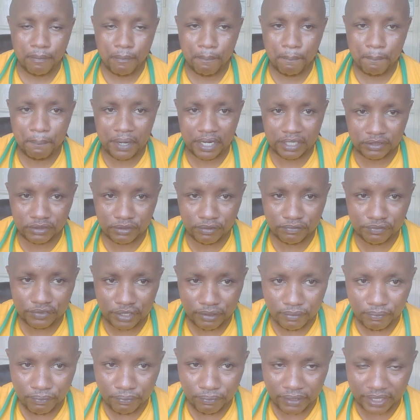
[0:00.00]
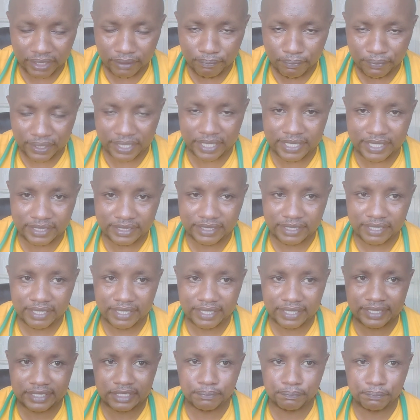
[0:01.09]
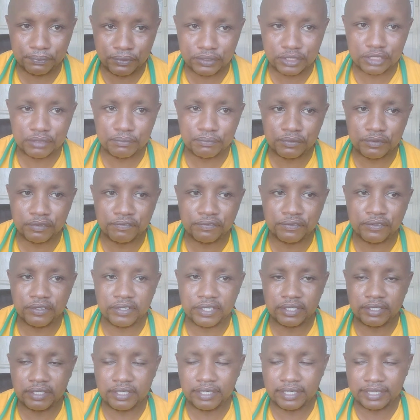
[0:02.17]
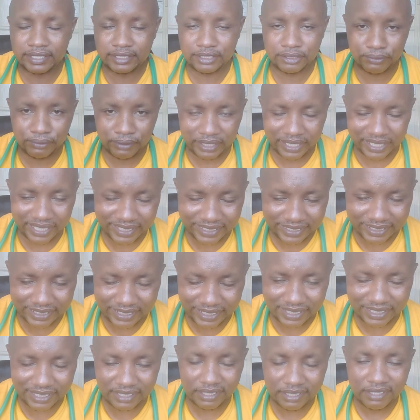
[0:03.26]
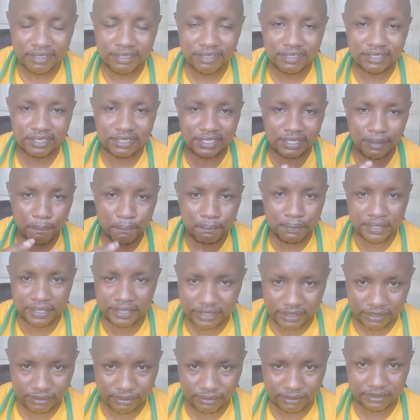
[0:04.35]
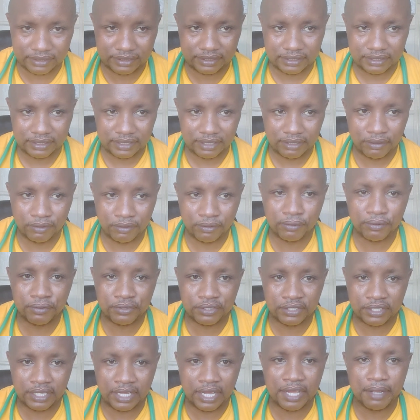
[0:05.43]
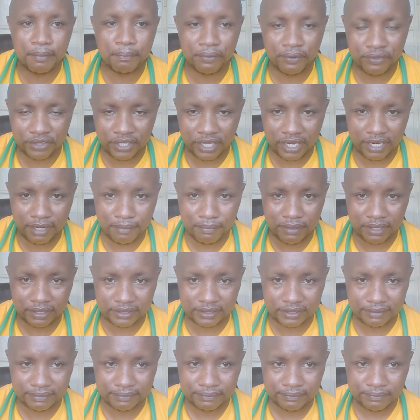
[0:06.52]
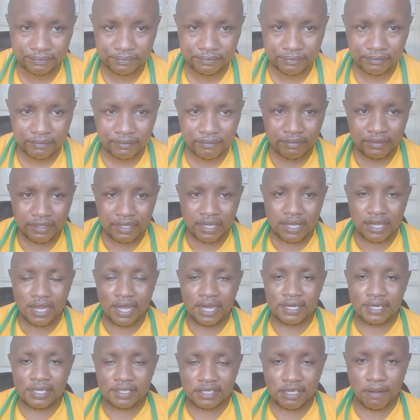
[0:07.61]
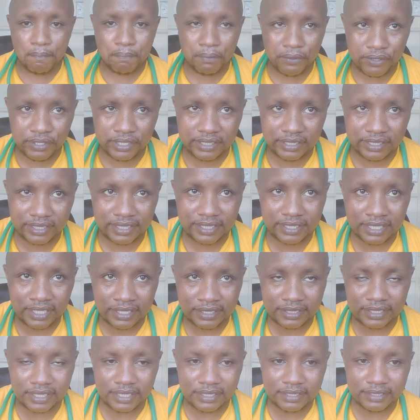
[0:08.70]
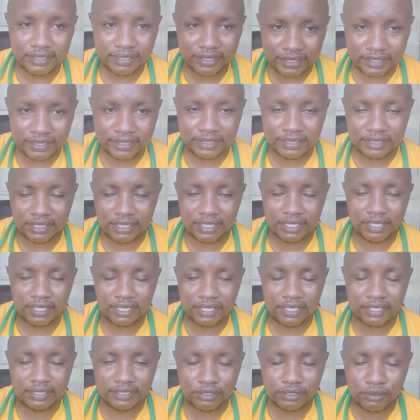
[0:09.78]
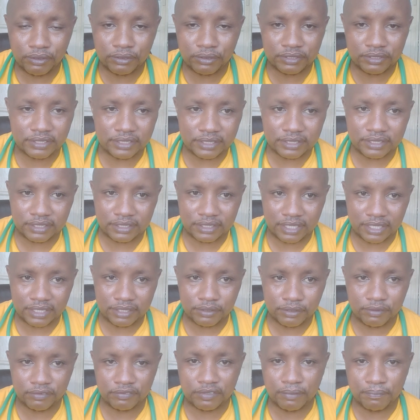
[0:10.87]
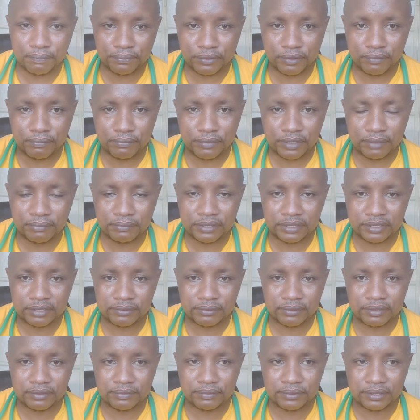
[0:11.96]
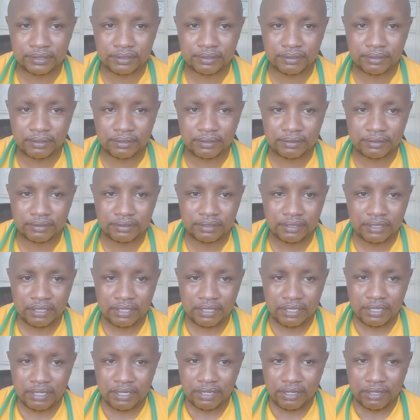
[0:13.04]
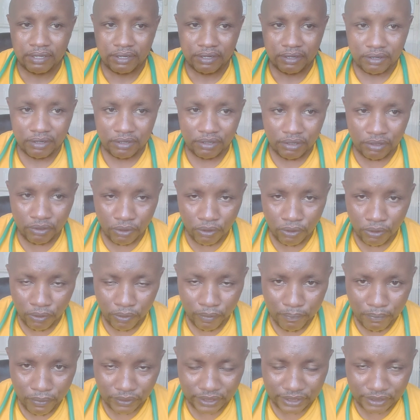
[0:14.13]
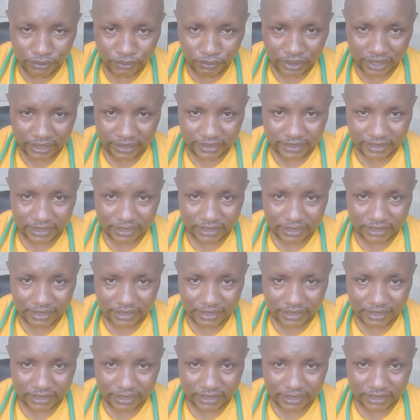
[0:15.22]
part of the brain responsible for regulating the periods or the hypothalamus. Another point that can really can cause this kind of a problem is what we call low body weight.